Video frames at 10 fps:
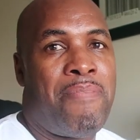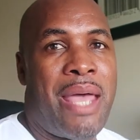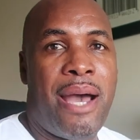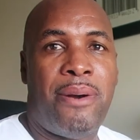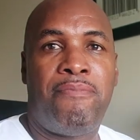
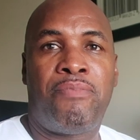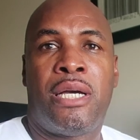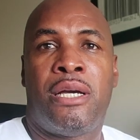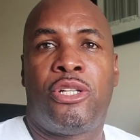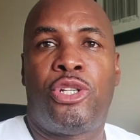Now,
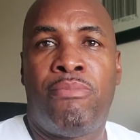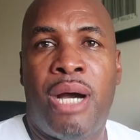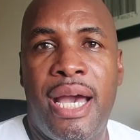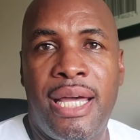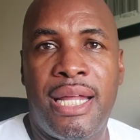to
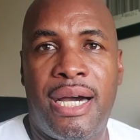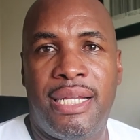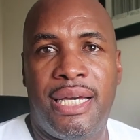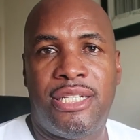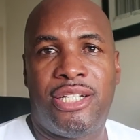my
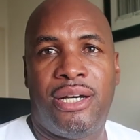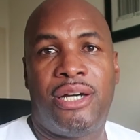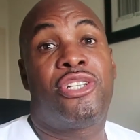knowledge,